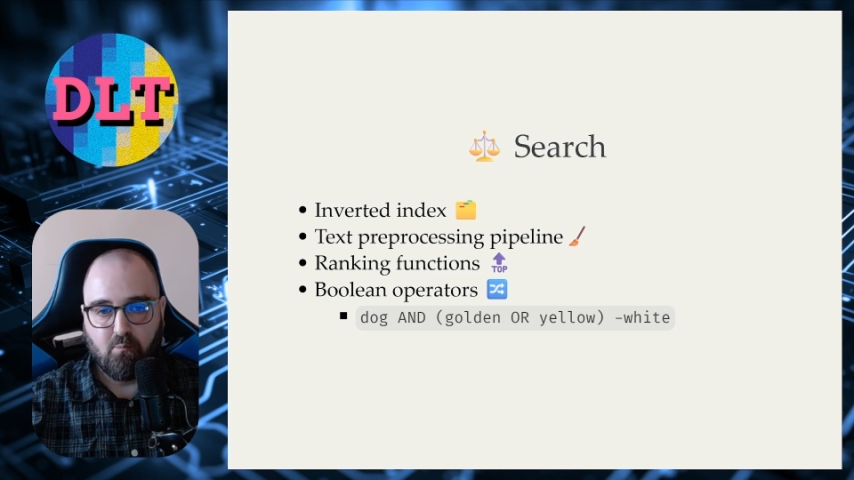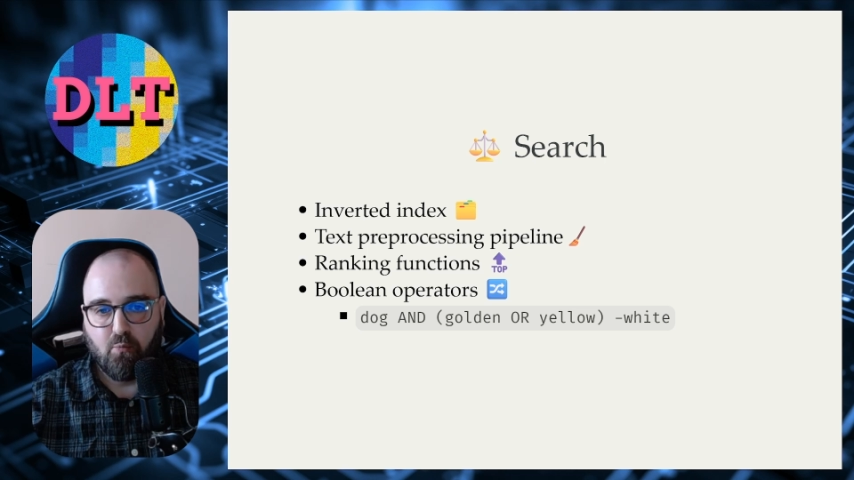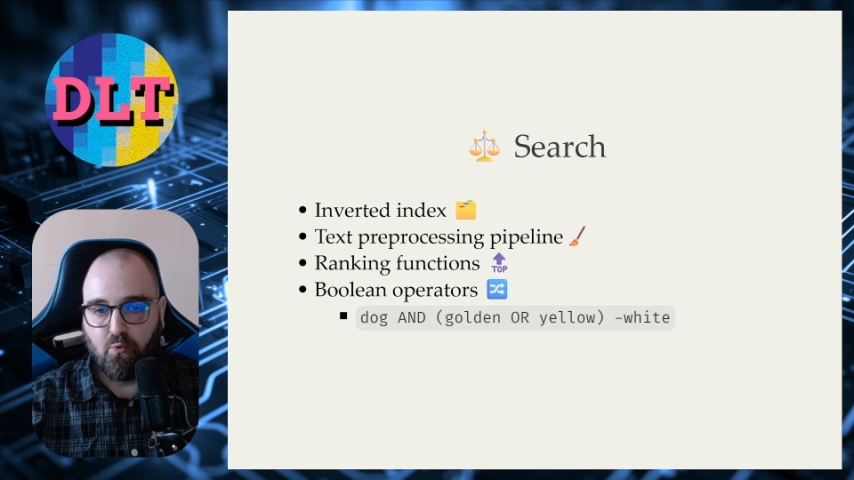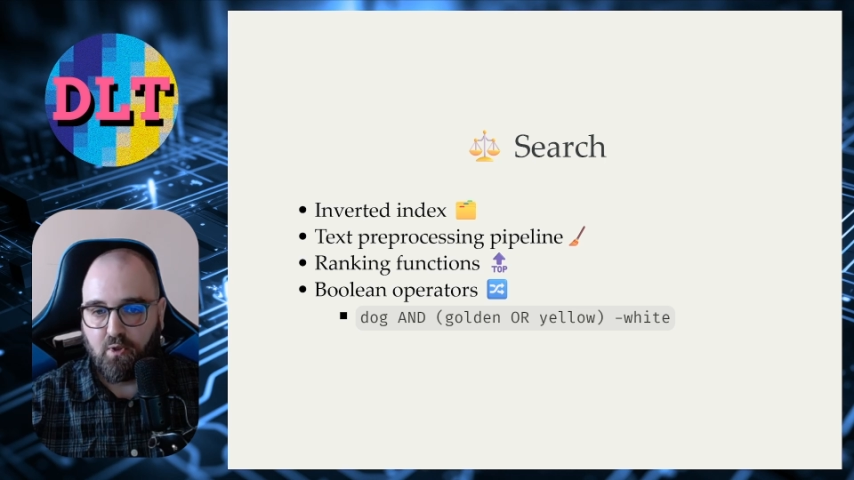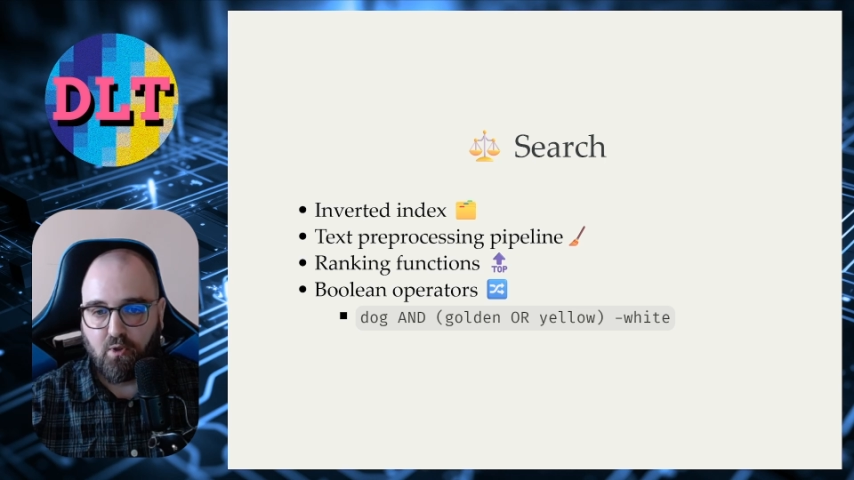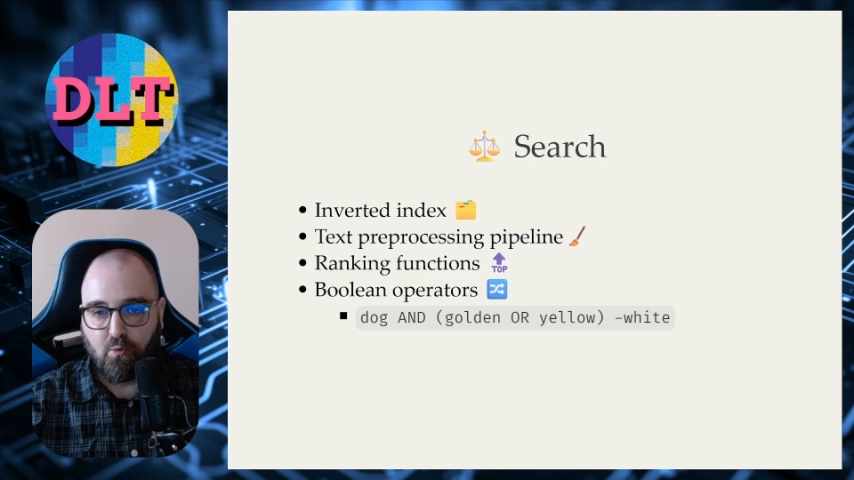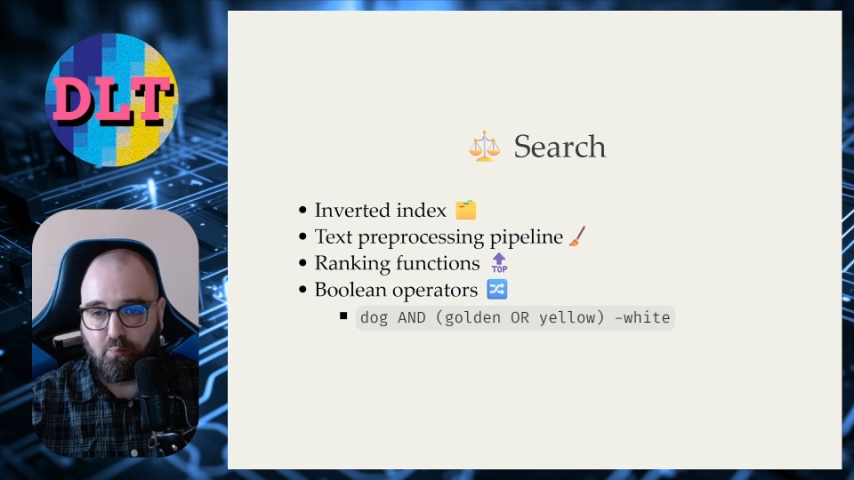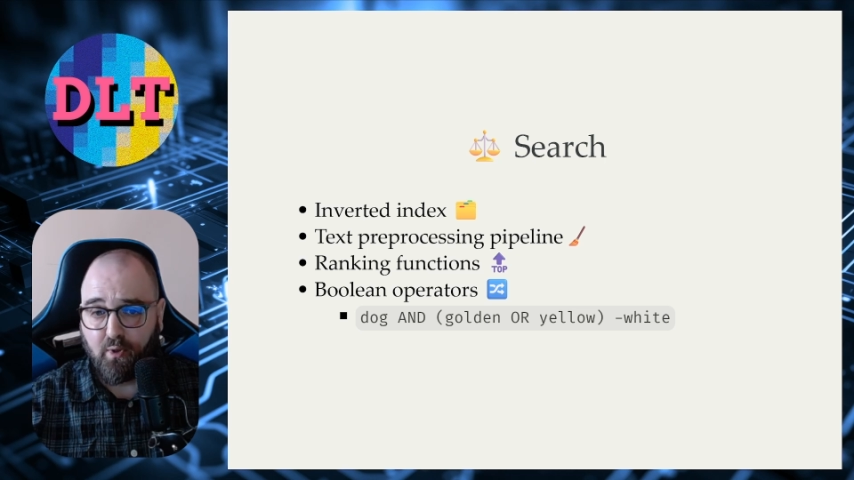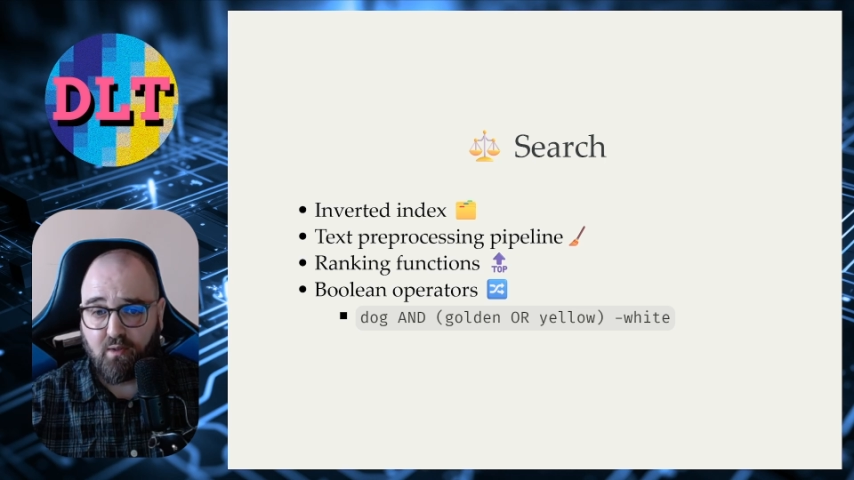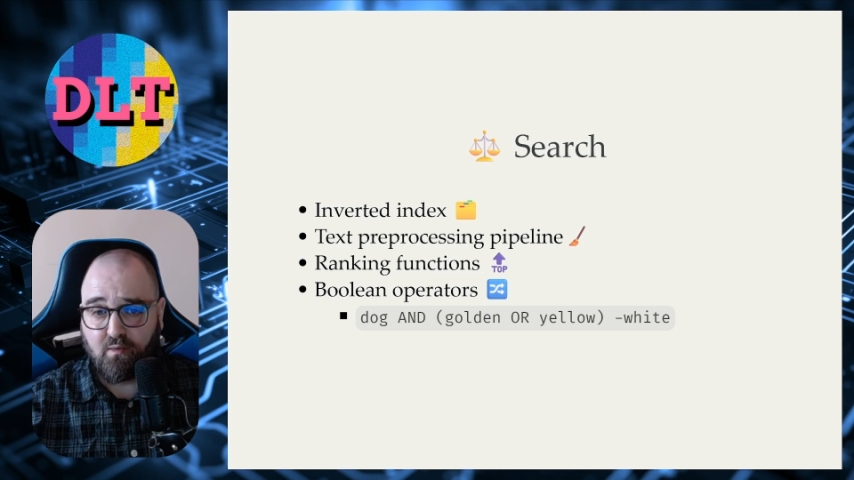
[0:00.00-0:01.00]
Boolean
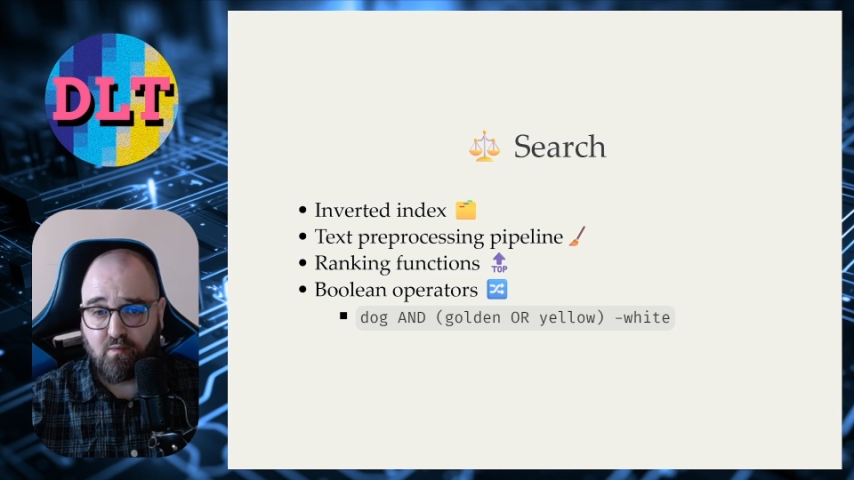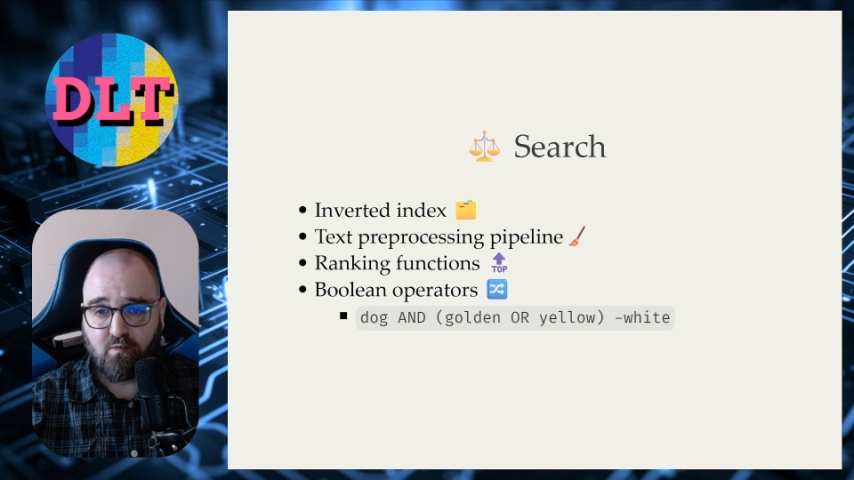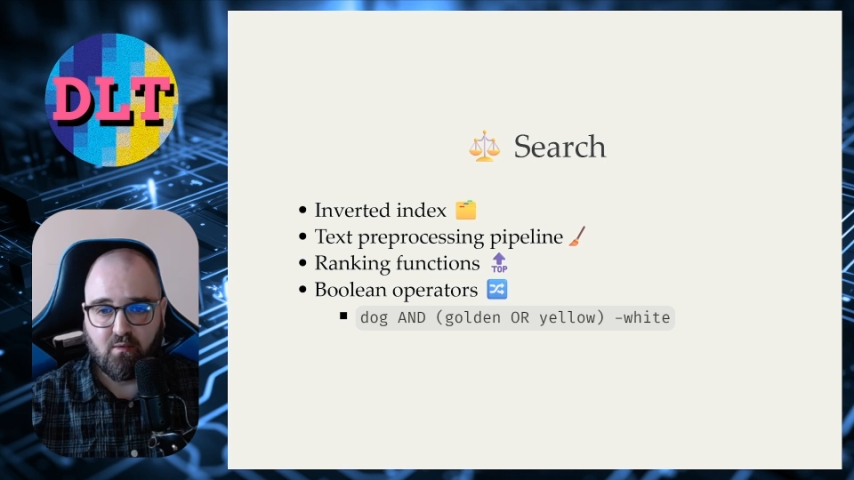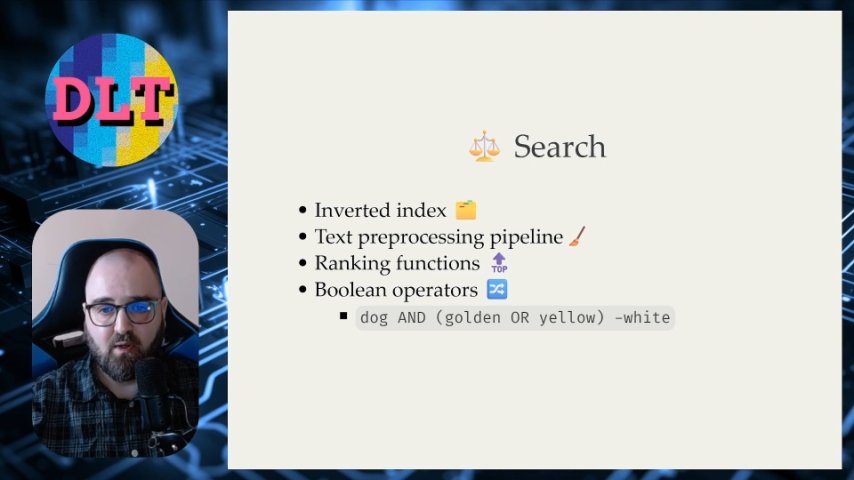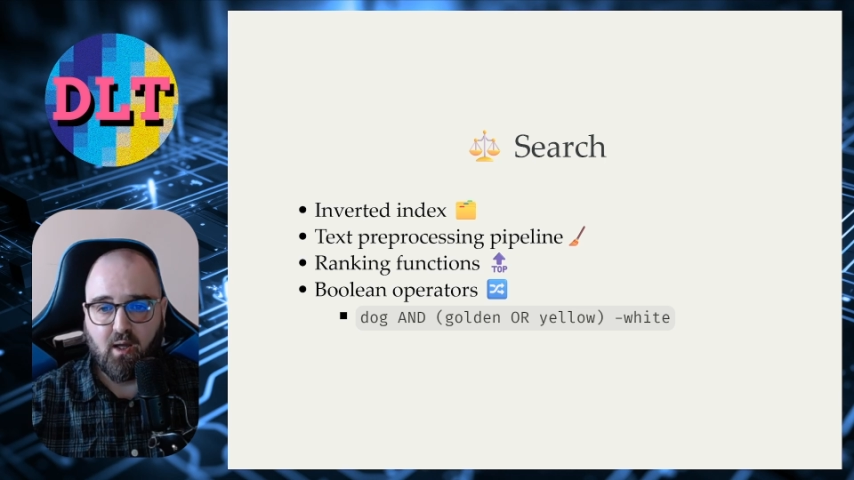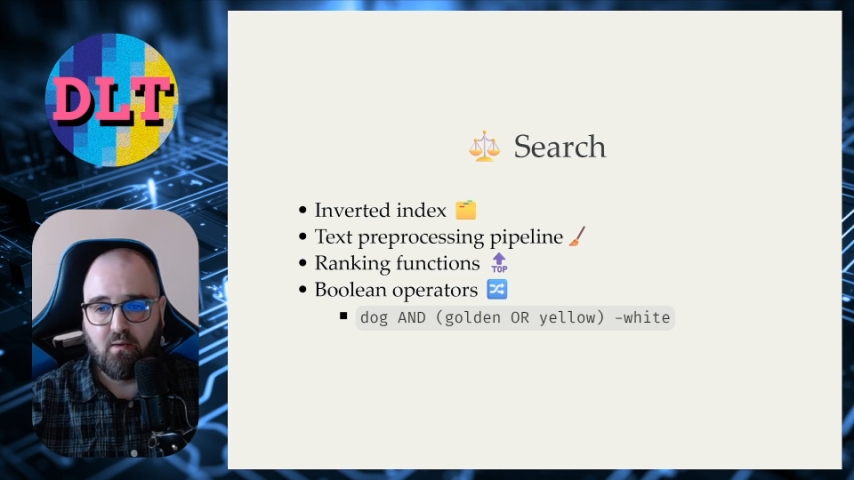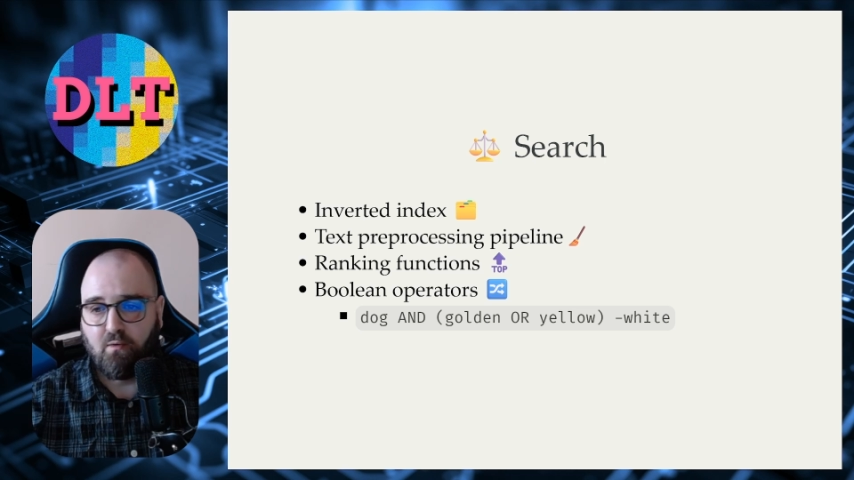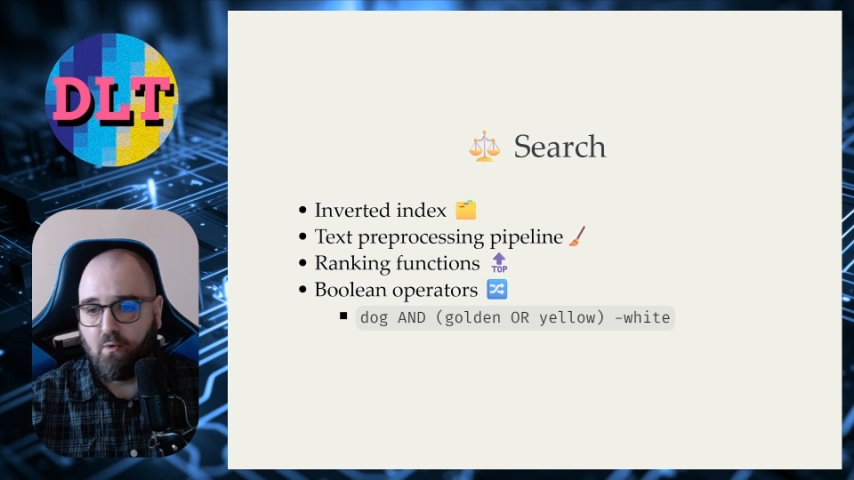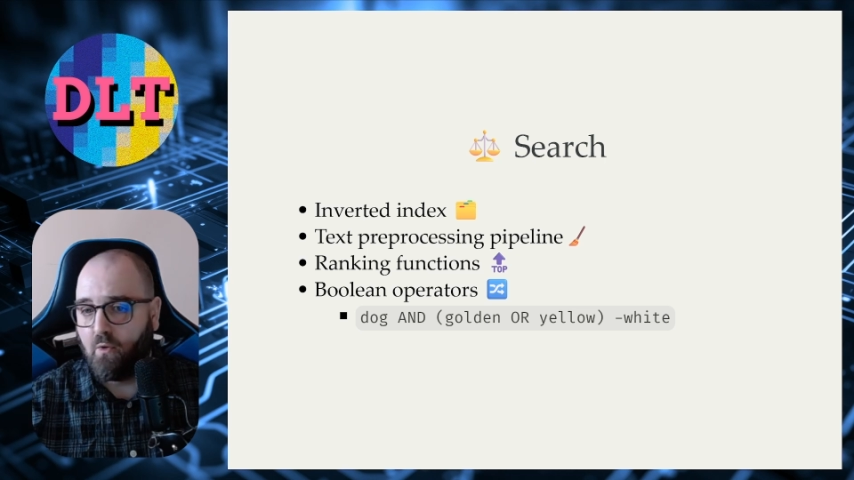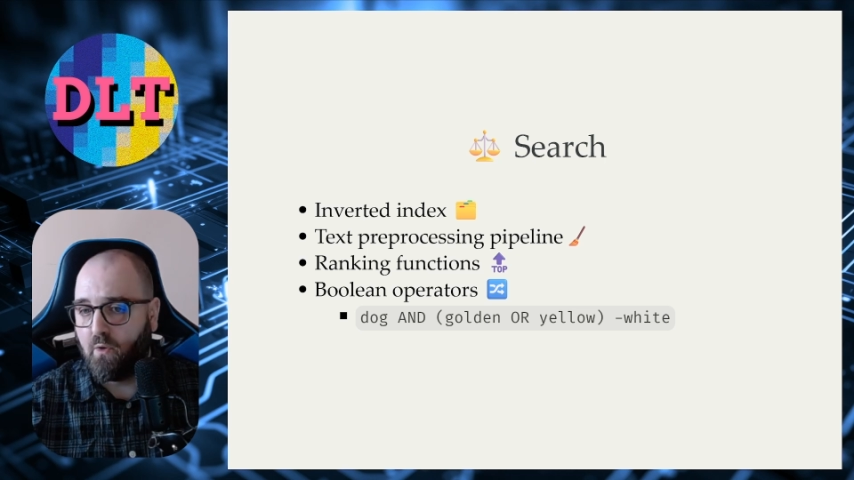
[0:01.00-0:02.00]
operators and
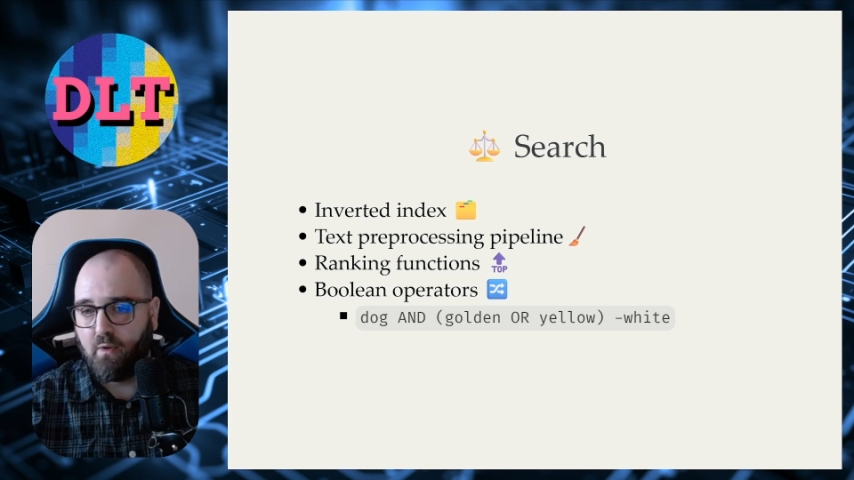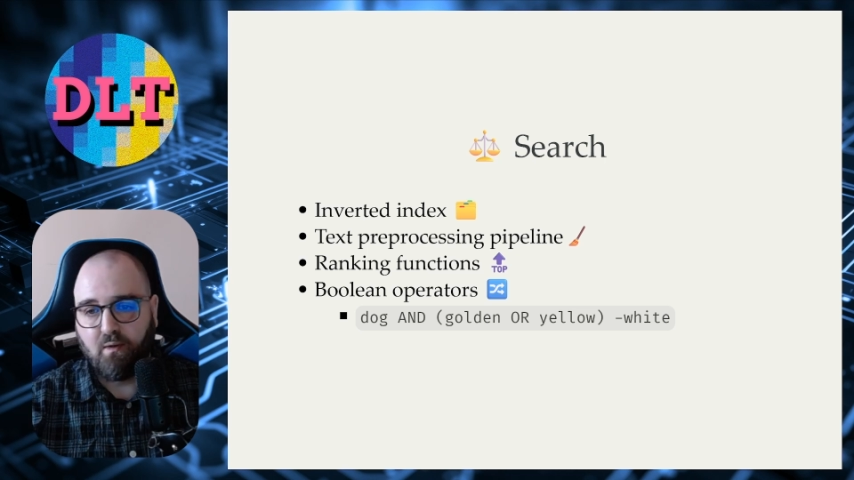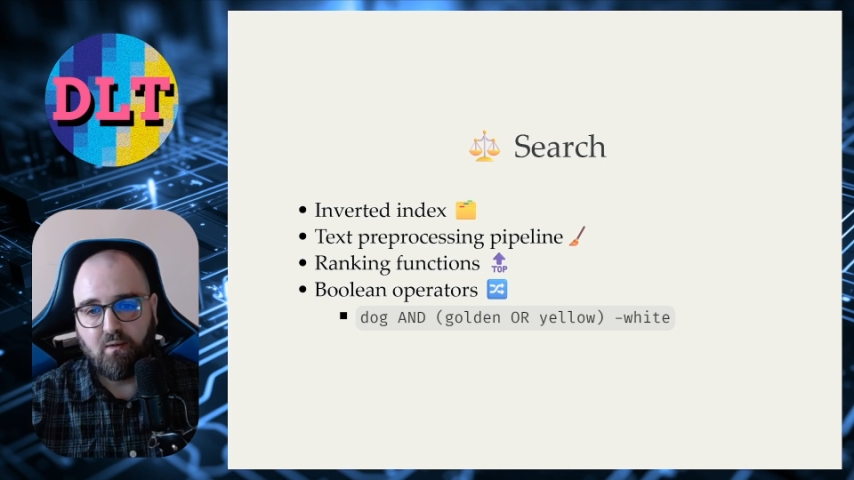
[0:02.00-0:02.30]
or